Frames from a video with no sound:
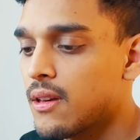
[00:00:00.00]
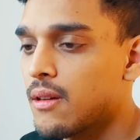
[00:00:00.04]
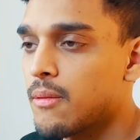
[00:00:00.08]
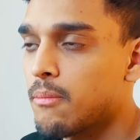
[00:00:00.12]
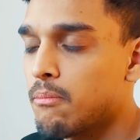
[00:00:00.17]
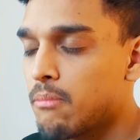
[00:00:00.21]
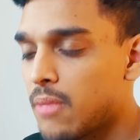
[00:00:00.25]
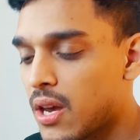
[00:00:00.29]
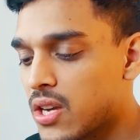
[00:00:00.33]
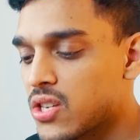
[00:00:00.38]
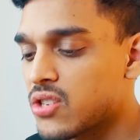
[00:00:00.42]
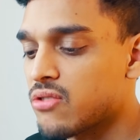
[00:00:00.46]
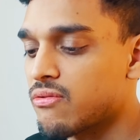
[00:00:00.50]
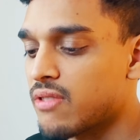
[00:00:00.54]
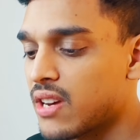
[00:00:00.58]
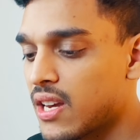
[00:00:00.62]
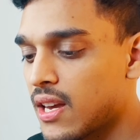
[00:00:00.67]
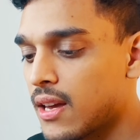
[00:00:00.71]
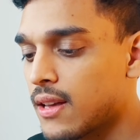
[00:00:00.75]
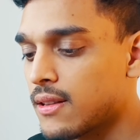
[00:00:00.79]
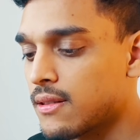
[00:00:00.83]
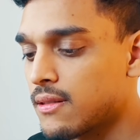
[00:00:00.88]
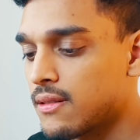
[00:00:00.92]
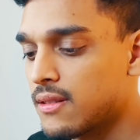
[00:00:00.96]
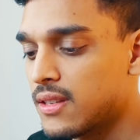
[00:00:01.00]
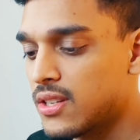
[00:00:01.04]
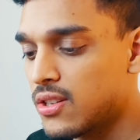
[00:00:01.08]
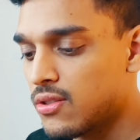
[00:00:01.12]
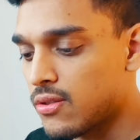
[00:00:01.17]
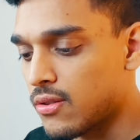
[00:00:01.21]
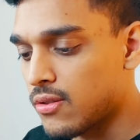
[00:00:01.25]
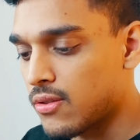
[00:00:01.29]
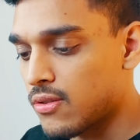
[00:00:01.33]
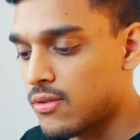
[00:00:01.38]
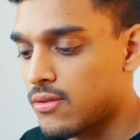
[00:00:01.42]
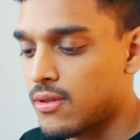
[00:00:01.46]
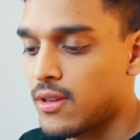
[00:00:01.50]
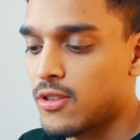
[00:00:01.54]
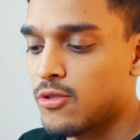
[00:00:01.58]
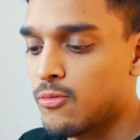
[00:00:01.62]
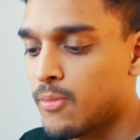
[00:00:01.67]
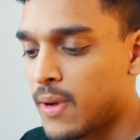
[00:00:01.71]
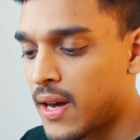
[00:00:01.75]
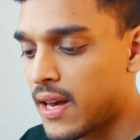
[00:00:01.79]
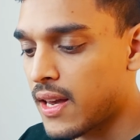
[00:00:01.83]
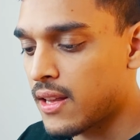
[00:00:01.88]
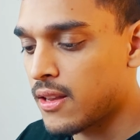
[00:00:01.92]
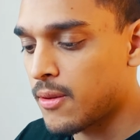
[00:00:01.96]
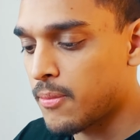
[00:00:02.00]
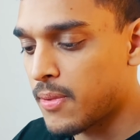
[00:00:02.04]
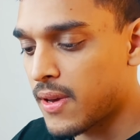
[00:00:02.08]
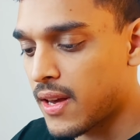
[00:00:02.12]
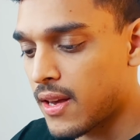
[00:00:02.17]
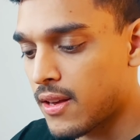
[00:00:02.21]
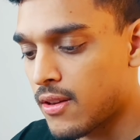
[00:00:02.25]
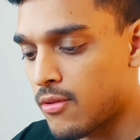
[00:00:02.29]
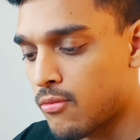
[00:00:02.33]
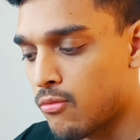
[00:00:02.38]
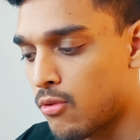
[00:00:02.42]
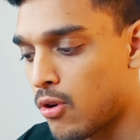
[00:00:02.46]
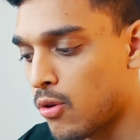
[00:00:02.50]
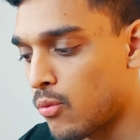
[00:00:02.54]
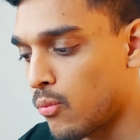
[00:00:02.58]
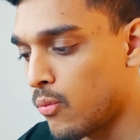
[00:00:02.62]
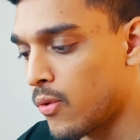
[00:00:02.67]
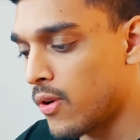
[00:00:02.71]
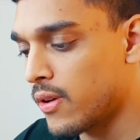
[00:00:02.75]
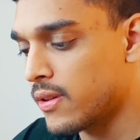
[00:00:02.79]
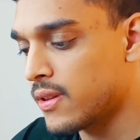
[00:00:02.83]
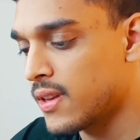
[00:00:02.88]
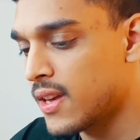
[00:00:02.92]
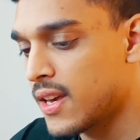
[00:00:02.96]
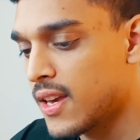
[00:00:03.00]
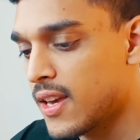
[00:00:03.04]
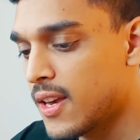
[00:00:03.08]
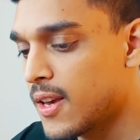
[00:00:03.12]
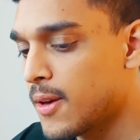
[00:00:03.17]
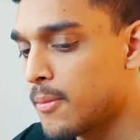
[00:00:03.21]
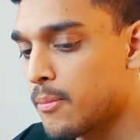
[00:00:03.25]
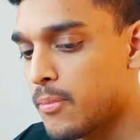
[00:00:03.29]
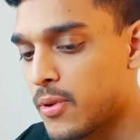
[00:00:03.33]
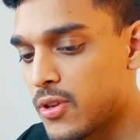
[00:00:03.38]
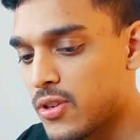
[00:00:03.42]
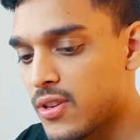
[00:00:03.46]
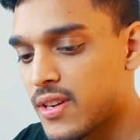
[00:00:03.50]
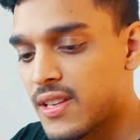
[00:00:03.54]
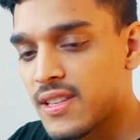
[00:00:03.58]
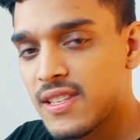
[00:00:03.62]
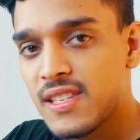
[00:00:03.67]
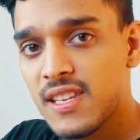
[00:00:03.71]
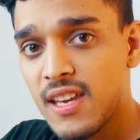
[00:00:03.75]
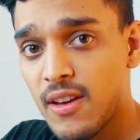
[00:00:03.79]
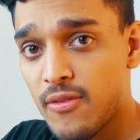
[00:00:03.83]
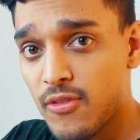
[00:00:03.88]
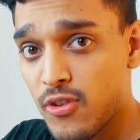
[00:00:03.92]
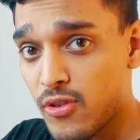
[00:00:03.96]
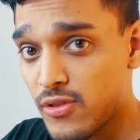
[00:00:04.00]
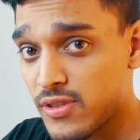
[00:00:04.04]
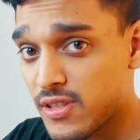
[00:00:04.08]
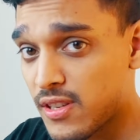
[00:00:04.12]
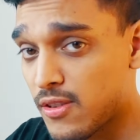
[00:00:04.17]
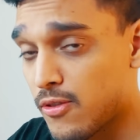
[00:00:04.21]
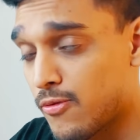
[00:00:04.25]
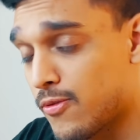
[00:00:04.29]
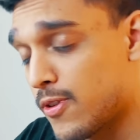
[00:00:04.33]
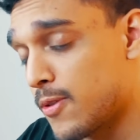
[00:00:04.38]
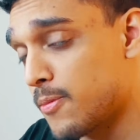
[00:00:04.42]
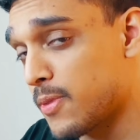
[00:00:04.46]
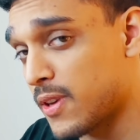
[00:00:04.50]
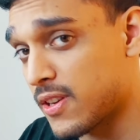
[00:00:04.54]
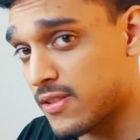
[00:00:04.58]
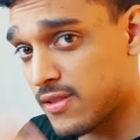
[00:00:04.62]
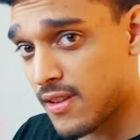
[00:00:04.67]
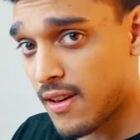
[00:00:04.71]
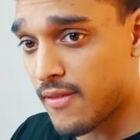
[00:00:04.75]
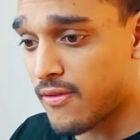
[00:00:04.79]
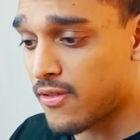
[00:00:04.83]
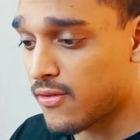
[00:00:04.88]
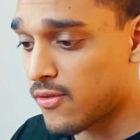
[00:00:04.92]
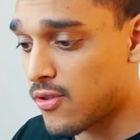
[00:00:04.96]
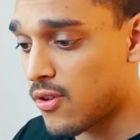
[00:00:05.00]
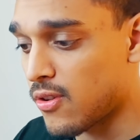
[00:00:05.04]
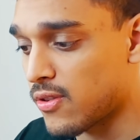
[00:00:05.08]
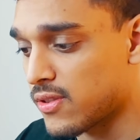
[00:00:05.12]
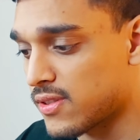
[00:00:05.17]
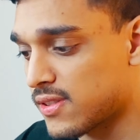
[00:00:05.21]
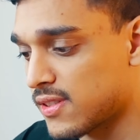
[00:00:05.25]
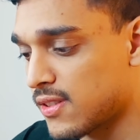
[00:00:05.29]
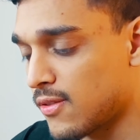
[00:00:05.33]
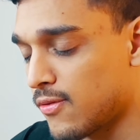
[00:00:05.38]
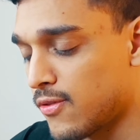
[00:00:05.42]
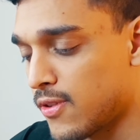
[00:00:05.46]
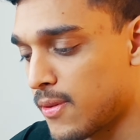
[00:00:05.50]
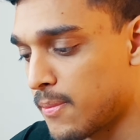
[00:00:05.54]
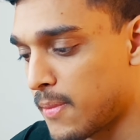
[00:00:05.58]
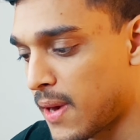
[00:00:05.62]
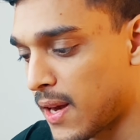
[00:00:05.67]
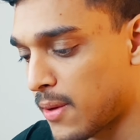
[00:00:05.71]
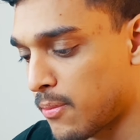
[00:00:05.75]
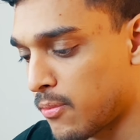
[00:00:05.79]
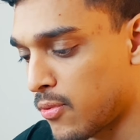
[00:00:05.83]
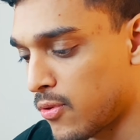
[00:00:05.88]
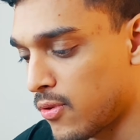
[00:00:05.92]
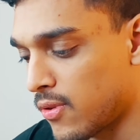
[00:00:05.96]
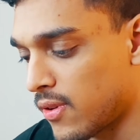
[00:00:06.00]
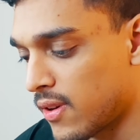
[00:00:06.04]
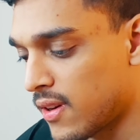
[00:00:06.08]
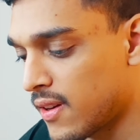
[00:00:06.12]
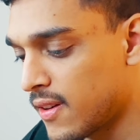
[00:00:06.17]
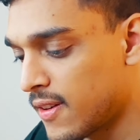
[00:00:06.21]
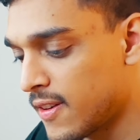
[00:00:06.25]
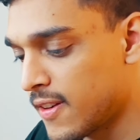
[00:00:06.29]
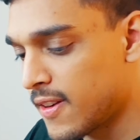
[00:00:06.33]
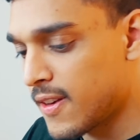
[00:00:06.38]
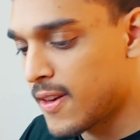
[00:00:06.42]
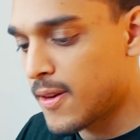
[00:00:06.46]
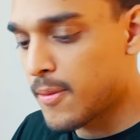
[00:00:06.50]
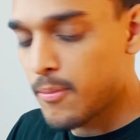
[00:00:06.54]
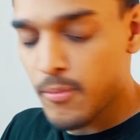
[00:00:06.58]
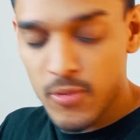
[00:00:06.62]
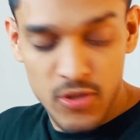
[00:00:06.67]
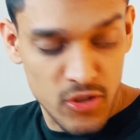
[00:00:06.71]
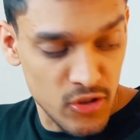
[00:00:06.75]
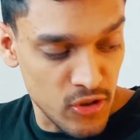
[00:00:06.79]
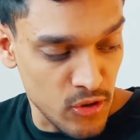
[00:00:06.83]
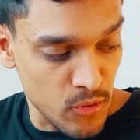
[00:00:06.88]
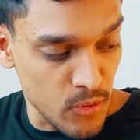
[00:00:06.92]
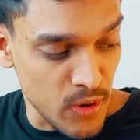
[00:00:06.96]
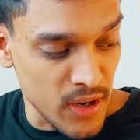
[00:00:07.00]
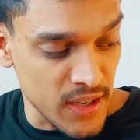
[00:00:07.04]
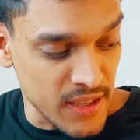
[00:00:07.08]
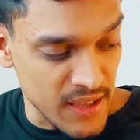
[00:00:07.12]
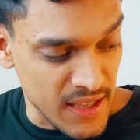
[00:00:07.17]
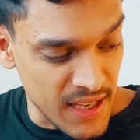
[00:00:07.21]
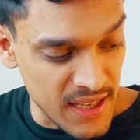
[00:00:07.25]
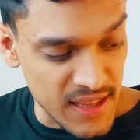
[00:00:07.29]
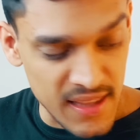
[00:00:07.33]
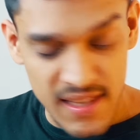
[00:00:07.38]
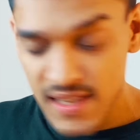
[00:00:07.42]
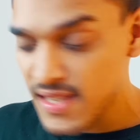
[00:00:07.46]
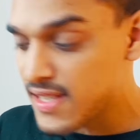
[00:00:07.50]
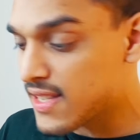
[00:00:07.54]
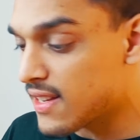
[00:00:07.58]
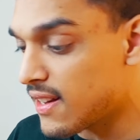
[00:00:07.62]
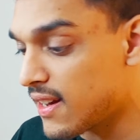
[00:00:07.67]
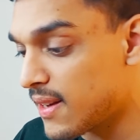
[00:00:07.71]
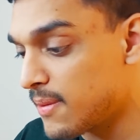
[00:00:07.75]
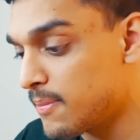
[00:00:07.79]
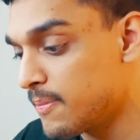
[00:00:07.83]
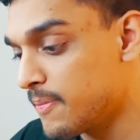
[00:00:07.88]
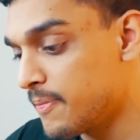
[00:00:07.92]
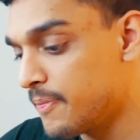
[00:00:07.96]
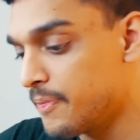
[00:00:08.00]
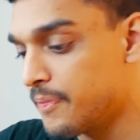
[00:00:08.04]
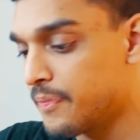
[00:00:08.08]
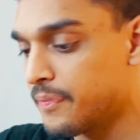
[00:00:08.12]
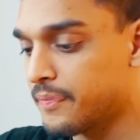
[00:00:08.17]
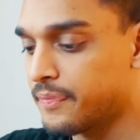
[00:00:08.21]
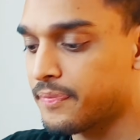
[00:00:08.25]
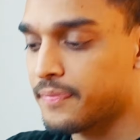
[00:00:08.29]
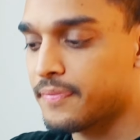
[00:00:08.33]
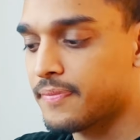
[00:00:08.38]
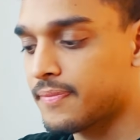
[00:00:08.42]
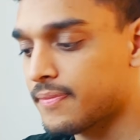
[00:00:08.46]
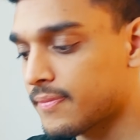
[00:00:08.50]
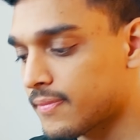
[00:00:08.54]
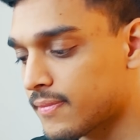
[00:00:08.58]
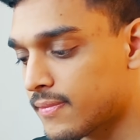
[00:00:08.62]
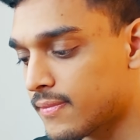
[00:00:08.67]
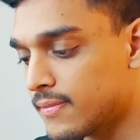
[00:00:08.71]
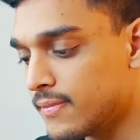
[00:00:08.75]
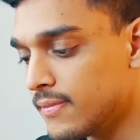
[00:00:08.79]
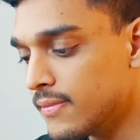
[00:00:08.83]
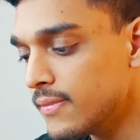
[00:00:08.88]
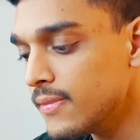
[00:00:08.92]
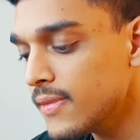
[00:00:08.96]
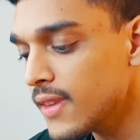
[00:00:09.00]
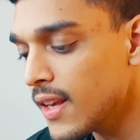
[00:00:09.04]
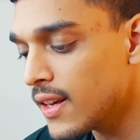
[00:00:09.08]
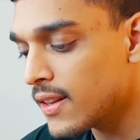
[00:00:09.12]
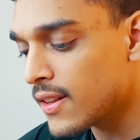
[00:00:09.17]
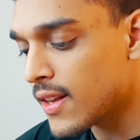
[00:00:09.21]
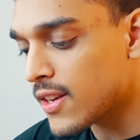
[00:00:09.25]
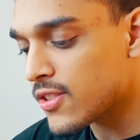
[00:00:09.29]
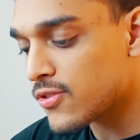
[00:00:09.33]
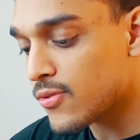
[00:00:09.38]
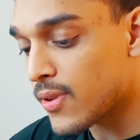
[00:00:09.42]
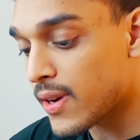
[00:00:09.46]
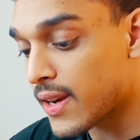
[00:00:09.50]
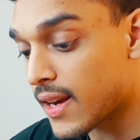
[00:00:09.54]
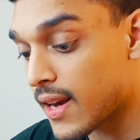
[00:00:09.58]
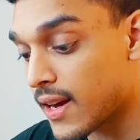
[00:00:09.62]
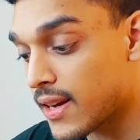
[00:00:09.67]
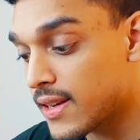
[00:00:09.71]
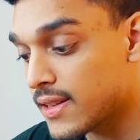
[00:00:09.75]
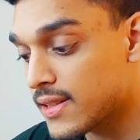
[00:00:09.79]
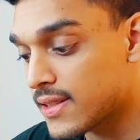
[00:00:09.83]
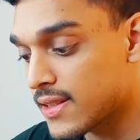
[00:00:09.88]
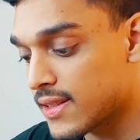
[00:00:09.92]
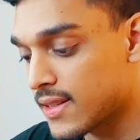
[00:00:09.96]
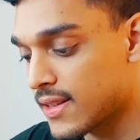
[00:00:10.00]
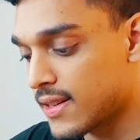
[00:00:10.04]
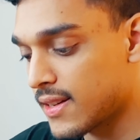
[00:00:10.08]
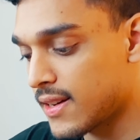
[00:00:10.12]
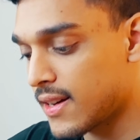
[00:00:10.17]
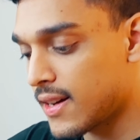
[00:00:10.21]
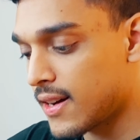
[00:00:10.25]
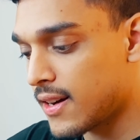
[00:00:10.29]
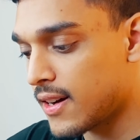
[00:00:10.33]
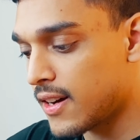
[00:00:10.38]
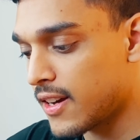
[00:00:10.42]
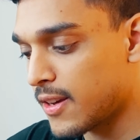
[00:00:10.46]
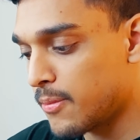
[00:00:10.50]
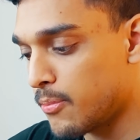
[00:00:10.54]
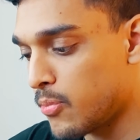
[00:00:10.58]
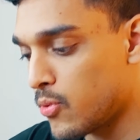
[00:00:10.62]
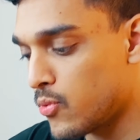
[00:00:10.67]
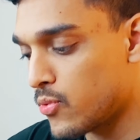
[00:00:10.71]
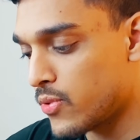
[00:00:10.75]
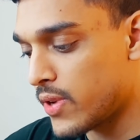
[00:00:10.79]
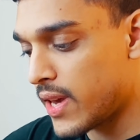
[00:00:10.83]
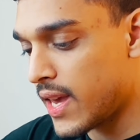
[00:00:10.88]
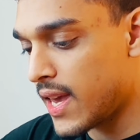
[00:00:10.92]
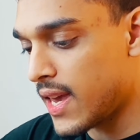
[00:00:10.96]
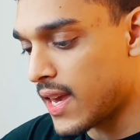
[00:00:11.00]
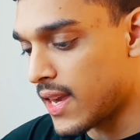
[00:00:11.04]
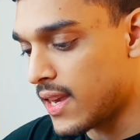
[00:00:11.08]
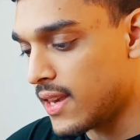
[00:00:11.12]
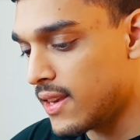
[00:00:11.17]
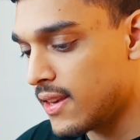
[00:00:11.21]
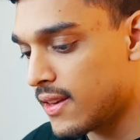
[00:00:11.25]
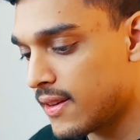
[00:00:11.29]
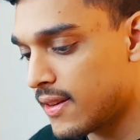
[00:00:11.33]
measure it, and you know that you might end up getting the wrong one. But you can see I've got silver because I've got silver MacBook. But you know what I did this time? That's right, guys. I bought a